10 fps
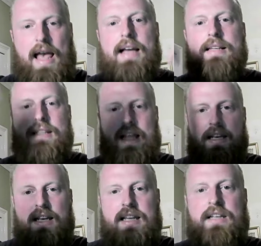
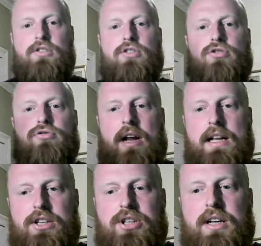extending,
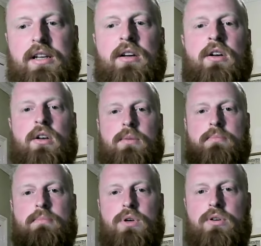stretching,
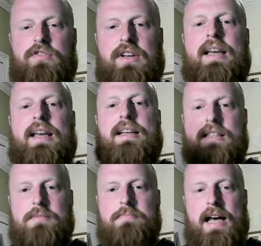moving,
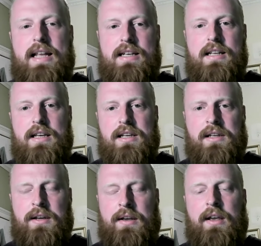
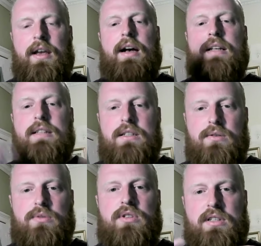expanding. And there's
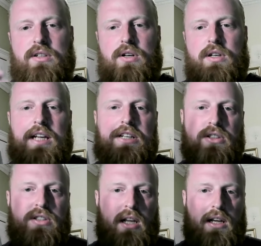also this
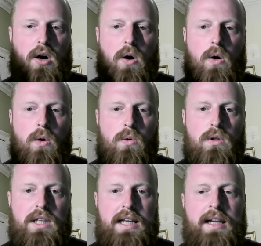connotation to like
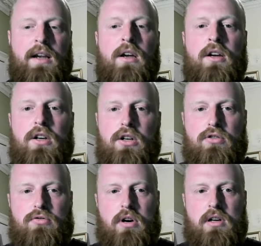holding,
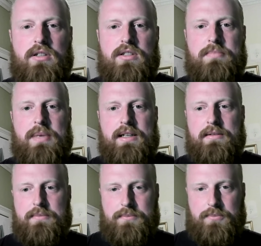grasping,